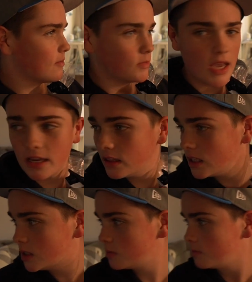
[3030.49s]
am taking
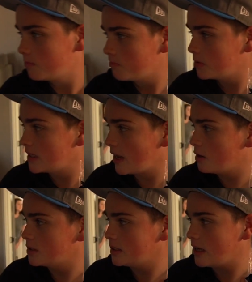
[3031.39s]
these
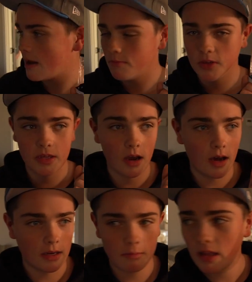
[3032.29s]
potatoes and I'm
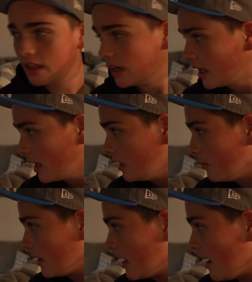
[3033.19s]
gone. I'm not letting
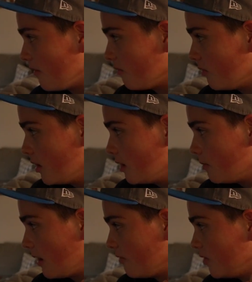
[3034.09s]
anybody have
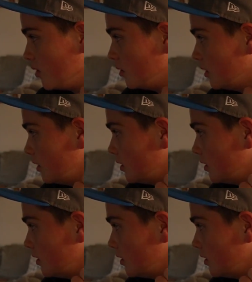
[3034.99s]
my food.